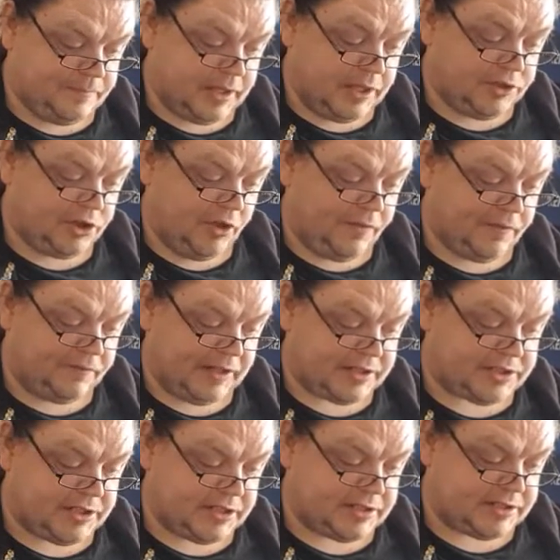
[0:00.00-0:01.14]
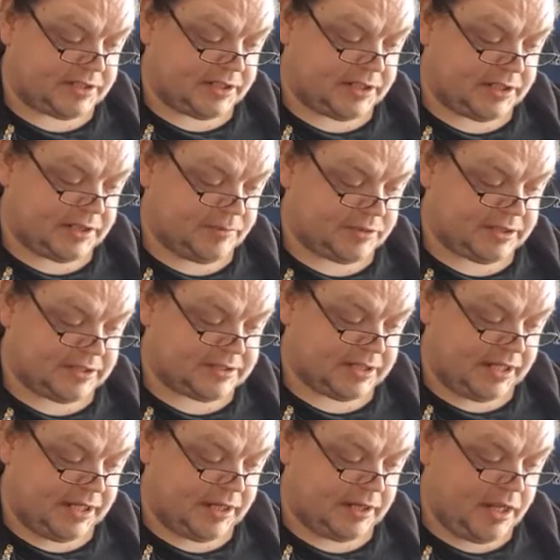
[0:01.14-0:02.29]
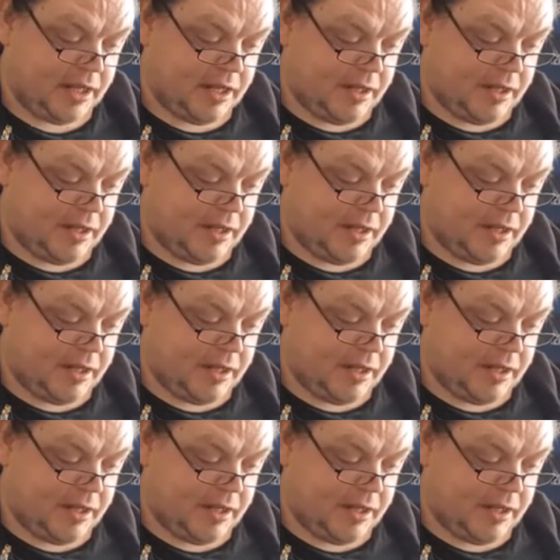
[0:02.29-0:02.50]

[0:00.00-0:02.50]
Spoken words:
the flashiest and the most exciting,